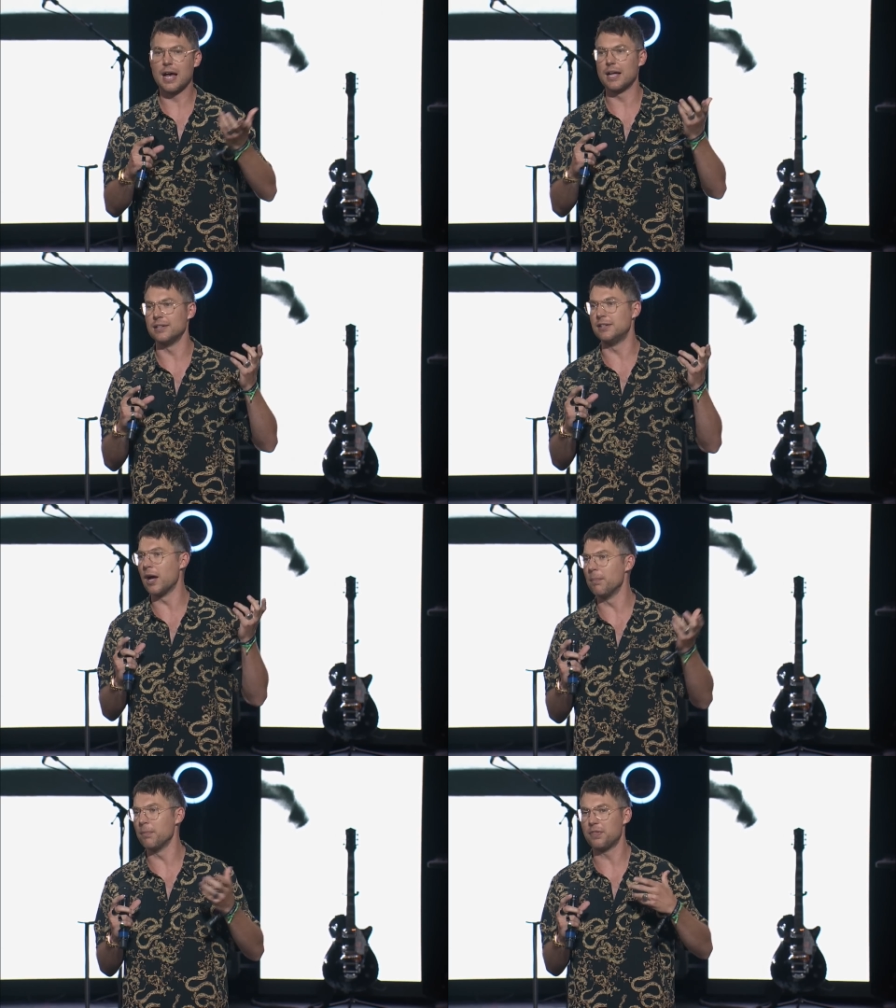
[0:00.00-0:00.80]
uh,
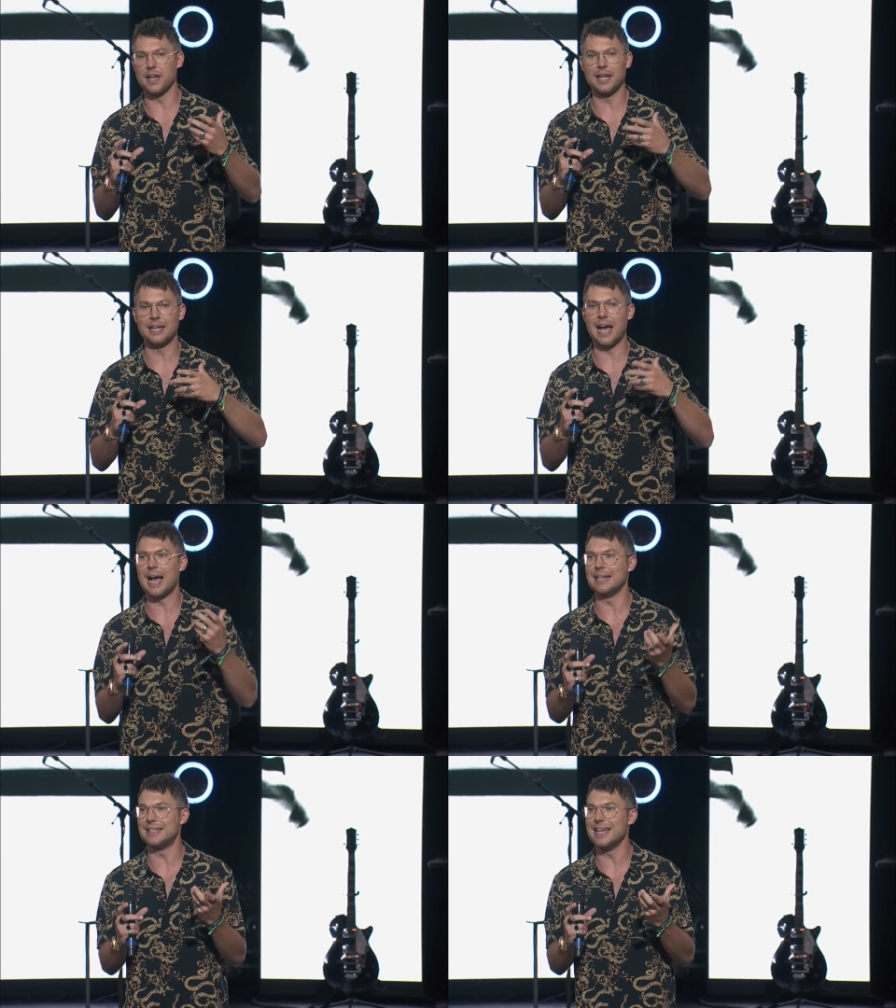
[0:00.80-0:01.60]
dumb thing
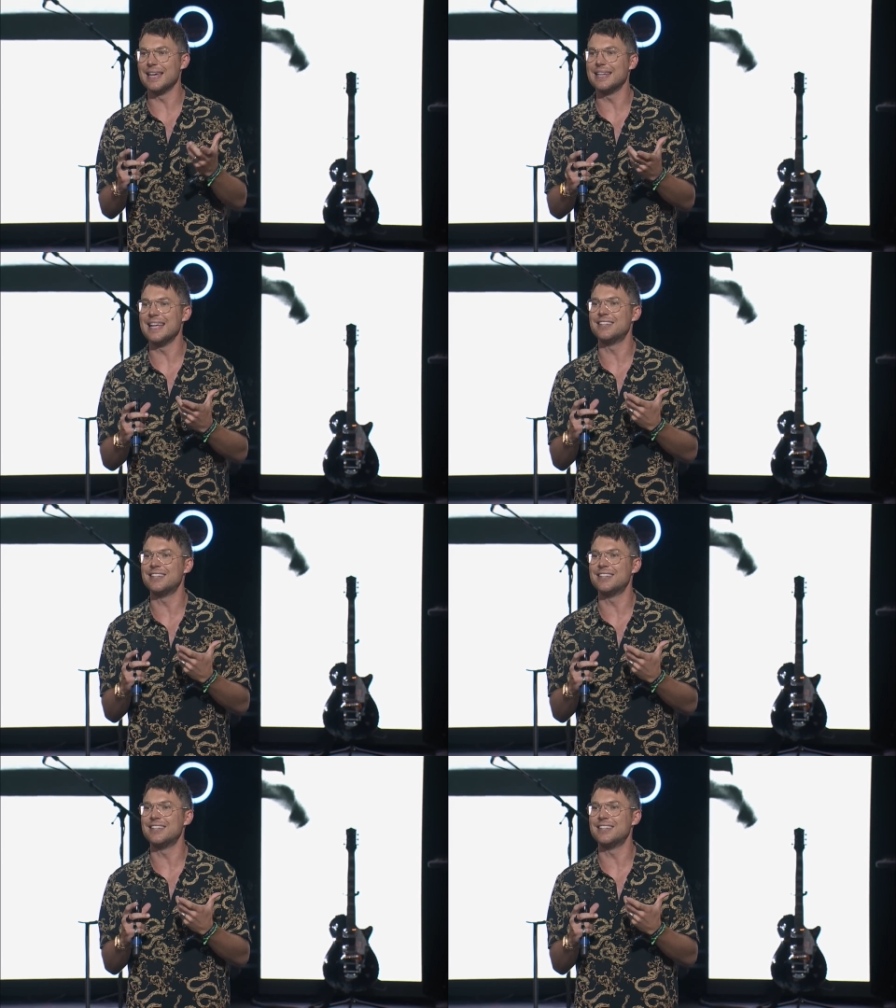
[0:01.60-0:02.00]
I did.